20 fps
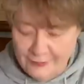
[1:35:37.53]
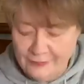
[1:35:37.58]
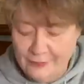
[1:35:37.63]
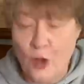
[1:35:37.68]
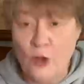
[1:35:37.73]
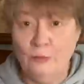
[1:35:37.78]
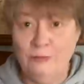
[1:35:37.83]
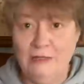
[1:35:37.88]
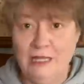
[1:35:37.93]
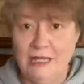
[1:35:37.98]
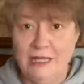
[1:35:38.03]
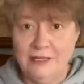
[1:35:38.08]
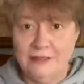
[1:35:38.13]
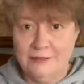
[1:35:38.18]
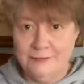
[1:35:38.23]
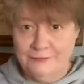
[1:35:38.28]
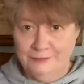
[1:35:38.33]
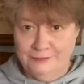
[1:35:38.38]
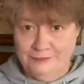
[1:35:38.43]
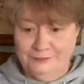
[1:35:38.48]
Hold
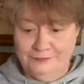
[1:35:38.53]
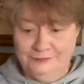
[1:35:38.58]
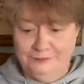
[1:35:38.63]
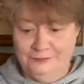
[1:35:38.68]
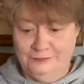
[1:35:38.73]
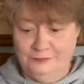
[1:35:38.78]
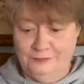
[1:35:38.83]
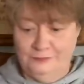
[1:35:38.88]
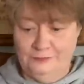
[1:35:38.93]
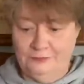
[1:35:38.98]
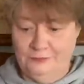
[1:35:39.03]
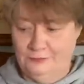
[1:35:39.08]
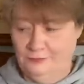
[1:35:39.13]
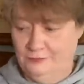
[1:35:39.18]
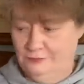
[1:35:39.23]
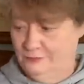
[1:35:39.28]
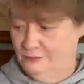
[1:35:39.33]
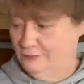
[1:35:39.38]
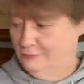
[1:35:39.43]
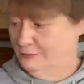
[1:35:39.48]
please. Hold please.
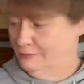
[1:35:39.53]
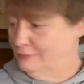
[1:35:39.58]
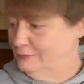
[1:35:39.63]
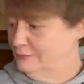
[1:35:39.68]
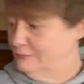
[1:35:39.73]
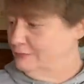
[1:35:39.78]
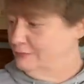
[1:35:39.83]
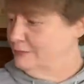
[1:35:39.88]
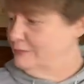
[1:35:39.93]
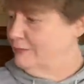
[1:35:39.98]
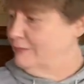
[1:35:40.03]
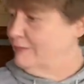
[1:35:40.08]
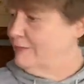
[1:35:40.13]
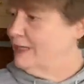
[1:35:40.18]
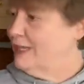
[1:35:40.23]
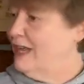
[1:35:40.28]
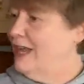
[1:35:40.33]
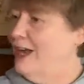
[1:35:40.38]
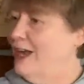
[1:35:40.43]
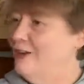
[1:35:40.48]
Here's here they
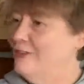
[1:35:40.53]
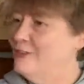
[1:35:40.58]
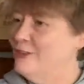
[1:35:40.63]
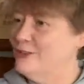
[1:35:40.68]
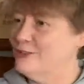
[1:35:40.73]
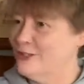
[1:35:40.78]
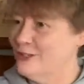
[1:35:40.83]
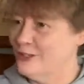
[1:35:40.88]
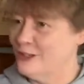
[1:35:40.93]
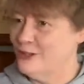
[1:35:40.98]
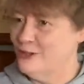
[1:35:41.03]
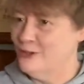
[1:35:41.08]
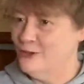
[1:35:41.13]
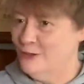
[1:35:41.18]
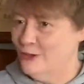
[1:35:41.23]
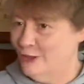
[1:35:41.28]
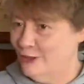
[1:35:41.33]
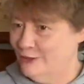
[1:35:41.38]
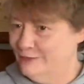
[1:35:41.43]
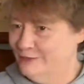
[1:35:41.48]
are. Oh, those are
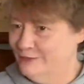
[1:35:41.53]
cool.